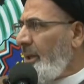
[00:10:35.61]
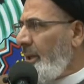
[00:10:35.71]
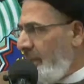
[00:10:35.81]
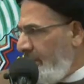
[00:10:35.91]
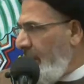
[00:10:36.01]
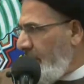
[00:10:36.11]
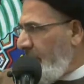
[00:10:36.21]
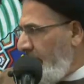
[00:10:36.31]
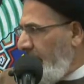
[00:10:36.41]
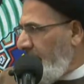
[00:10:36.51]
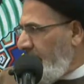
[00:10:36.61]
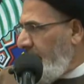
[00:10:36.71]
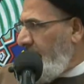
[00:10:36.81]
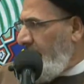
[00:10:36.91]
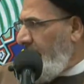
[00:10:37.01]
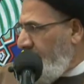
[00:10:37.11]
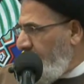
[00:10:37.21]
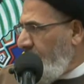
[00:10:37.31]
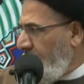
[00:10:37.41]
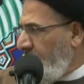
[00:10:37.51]
He starts to bring
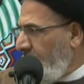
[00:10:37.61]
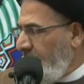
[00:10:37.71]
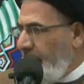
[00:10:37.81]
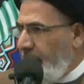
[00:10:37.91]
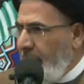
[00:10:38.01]
excuses